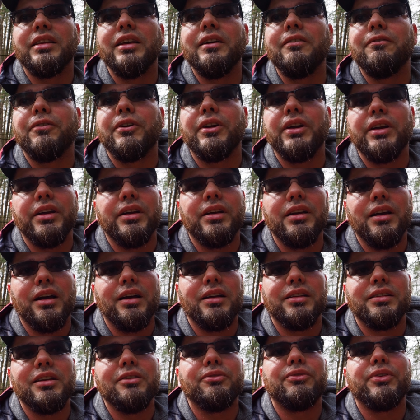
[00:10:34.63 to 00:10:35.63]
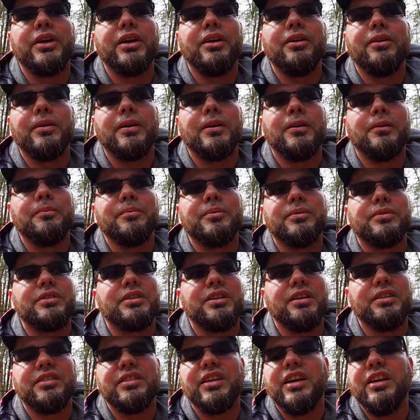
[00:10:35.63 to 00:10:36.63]
different
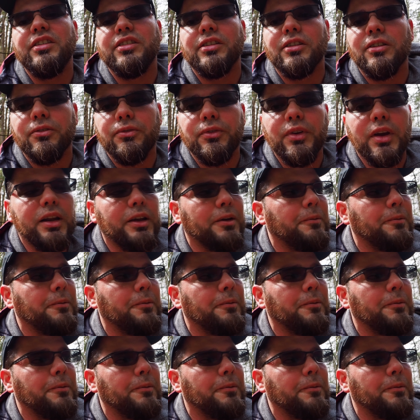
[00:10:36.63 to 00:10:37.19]
sensation of feeling.